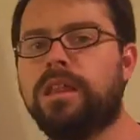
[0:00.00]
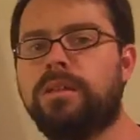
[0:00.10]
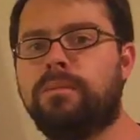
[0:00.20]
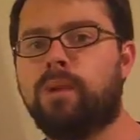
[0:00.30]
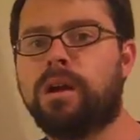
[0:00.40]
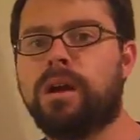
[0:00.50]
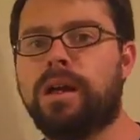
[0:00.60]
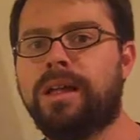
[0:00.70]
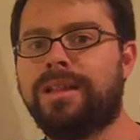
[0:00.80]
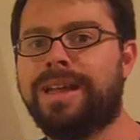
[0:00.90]
the more
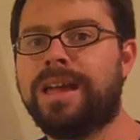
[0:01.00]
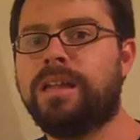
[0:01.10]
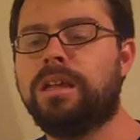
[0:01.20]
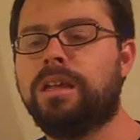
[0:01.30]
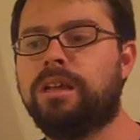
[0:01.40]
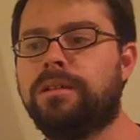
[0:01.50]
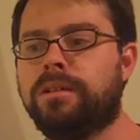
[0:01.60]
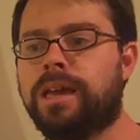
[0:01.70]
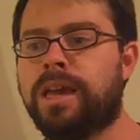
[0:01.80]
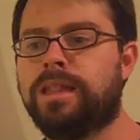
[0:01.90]
likely
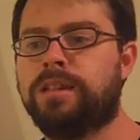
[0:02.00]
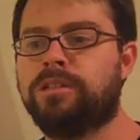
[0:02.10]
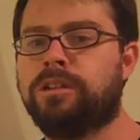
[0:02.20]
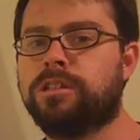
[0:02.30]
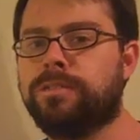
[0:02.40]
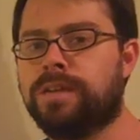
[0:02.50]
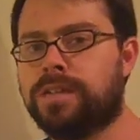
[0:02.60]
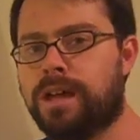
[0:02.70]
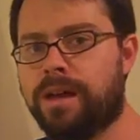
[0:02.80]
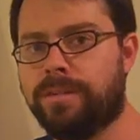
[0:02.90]
candidates are to spend
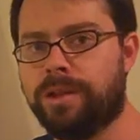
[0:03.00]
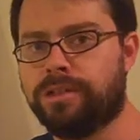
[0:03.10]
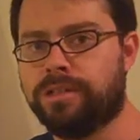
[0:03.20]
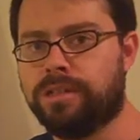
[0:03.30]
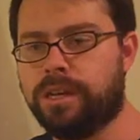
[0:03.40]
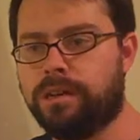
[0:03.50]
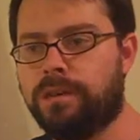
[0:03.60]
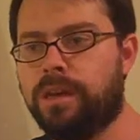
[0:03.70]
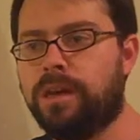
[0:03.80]
time in your state,